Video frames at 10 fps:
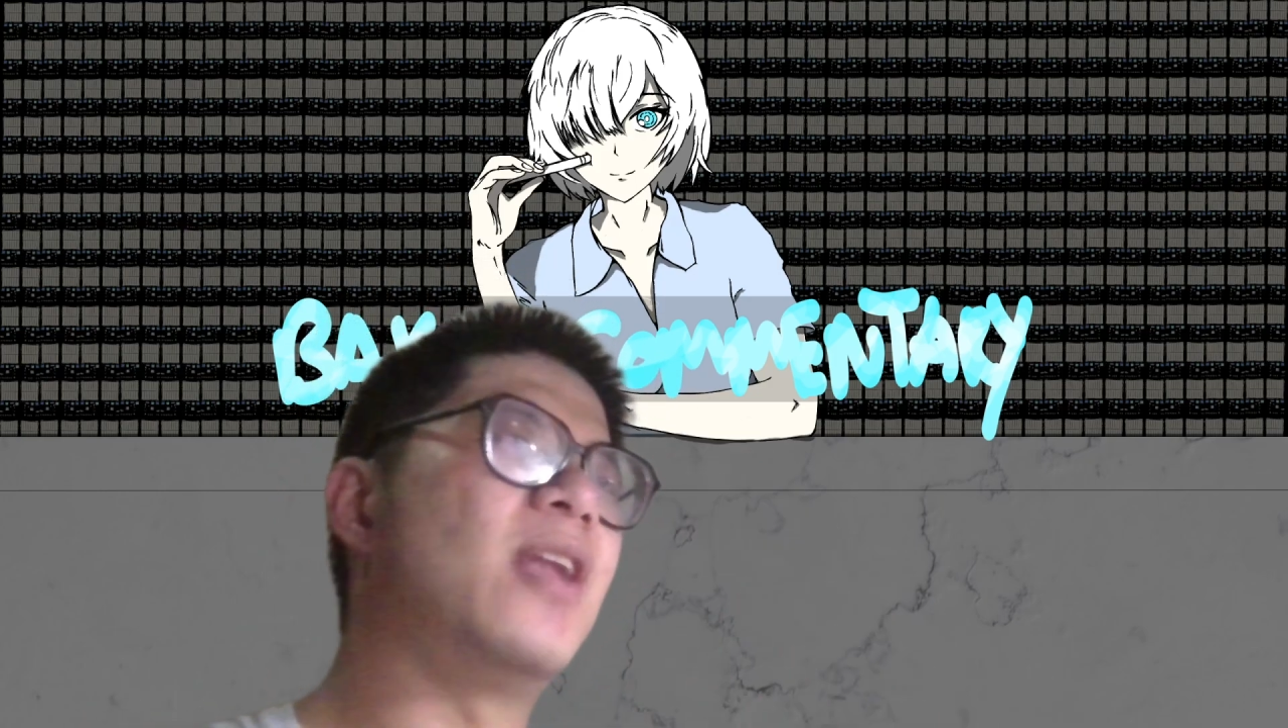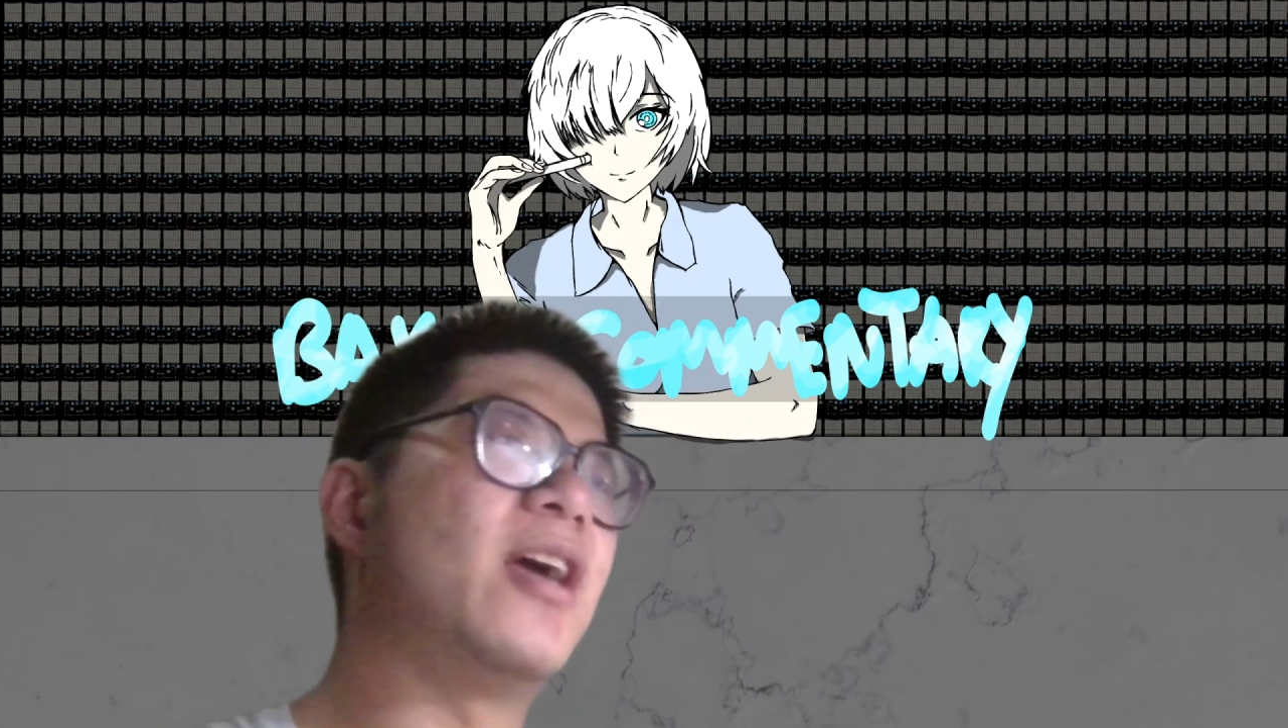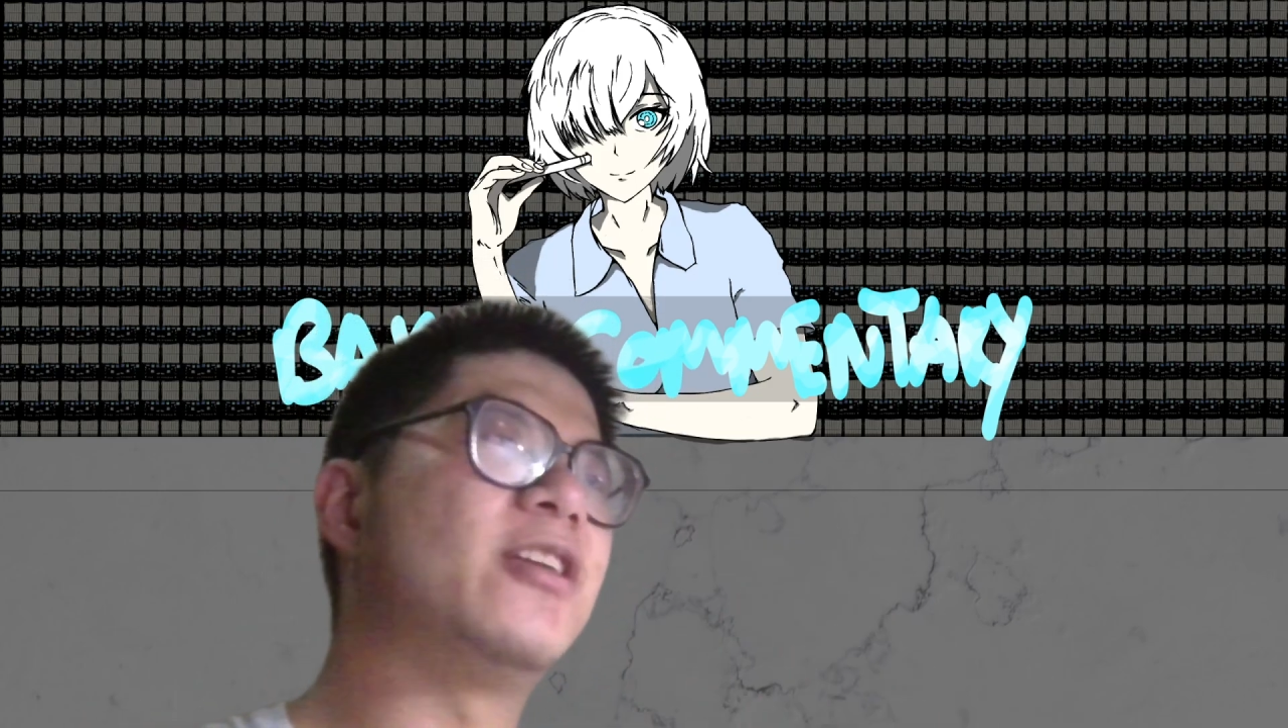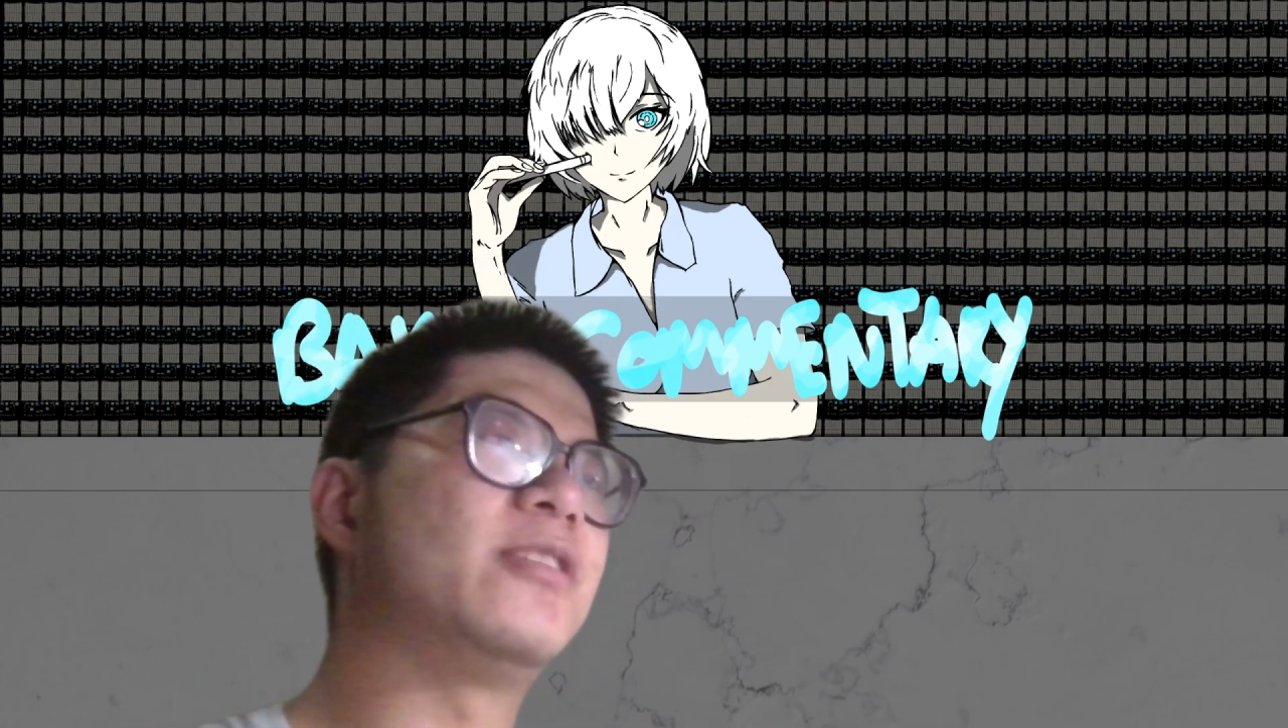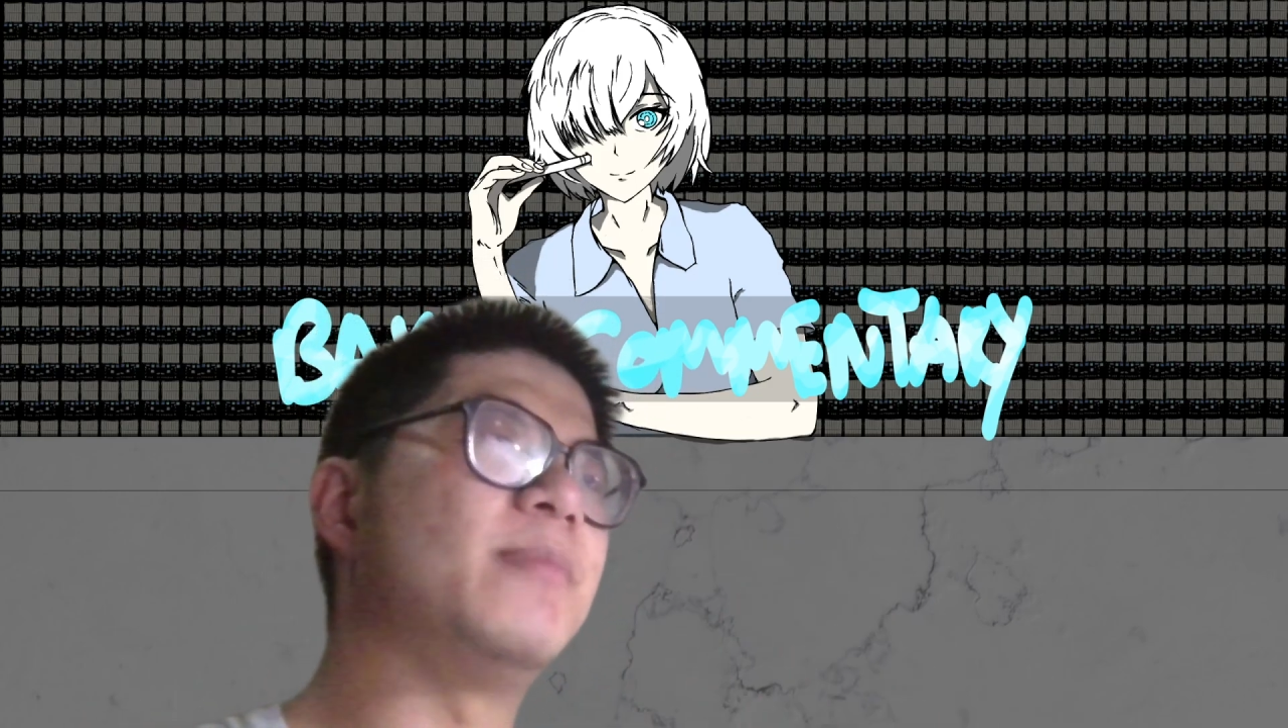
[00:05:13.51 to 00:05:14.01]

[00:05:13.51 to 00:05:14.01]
Linus